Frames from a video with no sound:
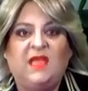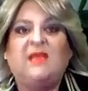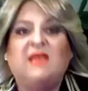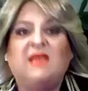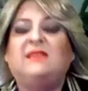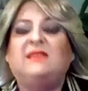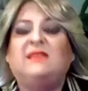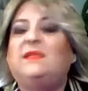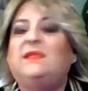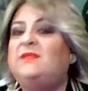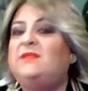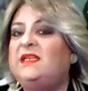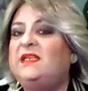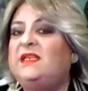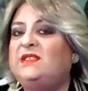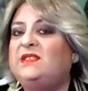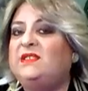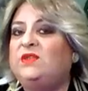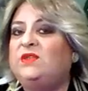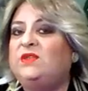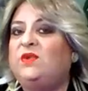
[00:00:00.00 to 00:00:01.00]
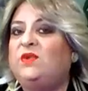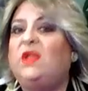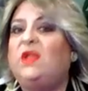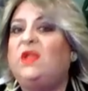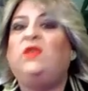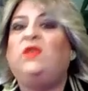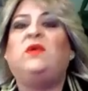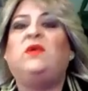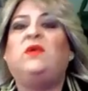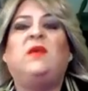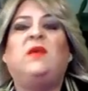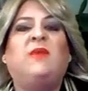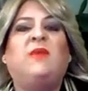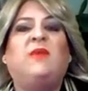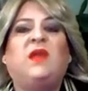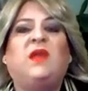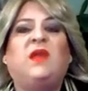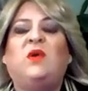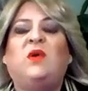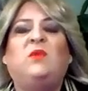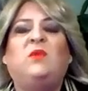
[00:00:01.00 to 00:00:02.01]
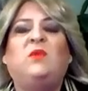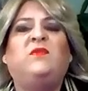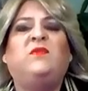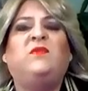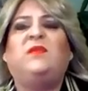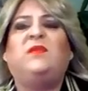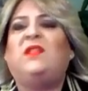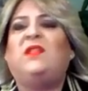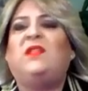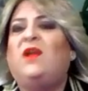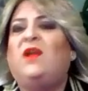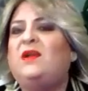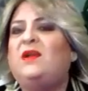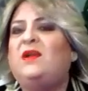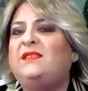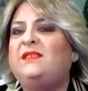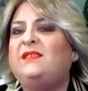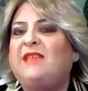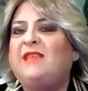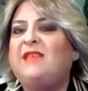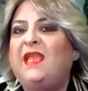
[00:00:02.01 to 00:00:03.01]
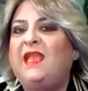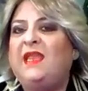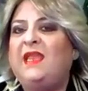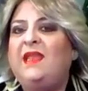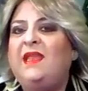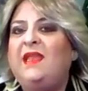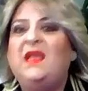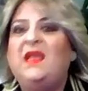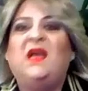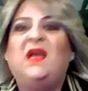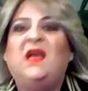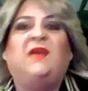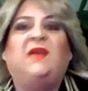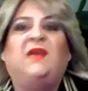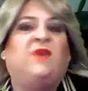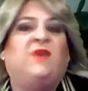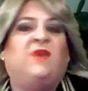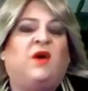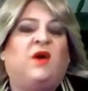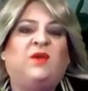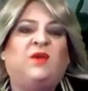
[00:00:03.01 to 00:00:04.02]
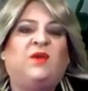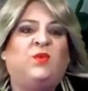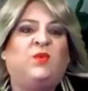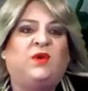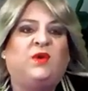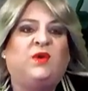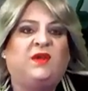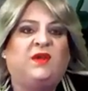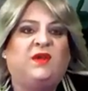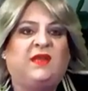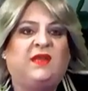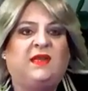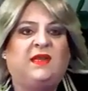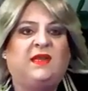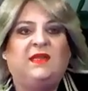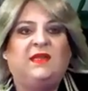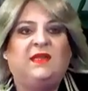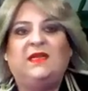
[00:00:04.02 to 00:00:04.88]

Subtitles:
Someday soon, you'll come back home from a long day of hard work and,